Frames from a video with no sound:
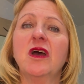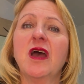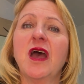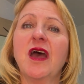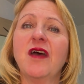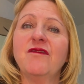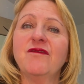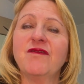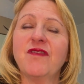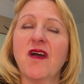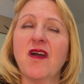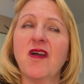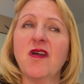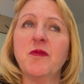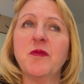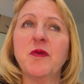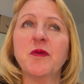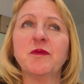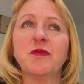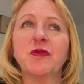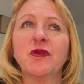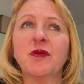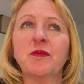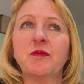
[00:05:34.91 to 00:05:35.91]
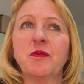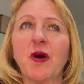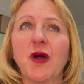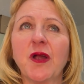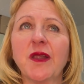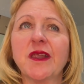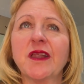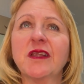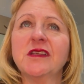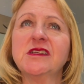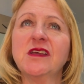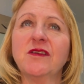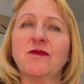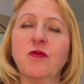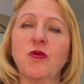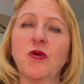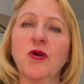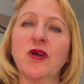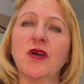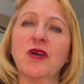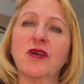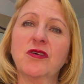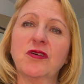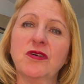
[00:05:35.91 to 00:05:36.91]
environment, but a positive
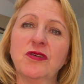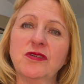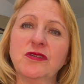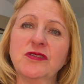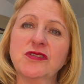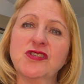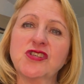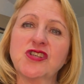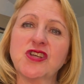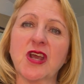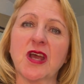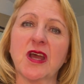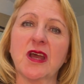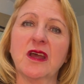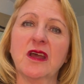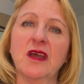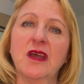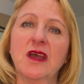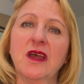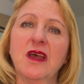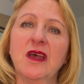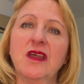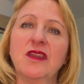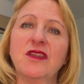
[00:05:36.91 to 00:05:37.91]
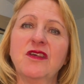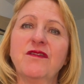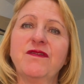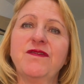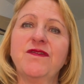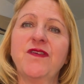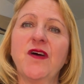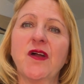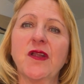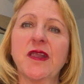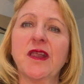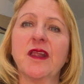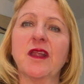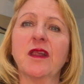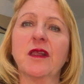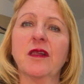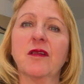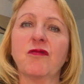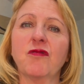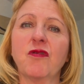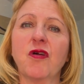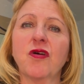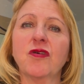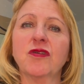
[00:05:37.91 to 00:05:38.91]
work culture that fosters
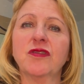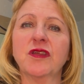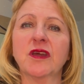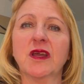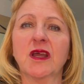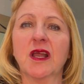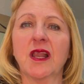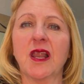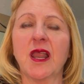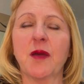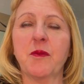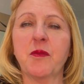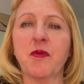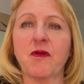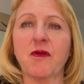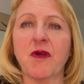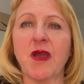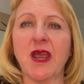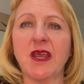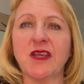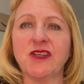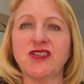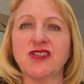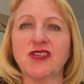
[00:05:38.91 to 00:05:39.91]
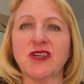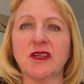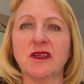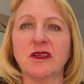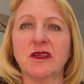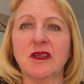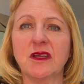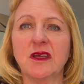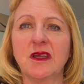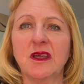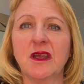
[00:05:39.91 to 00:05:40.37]
growth and collaboration.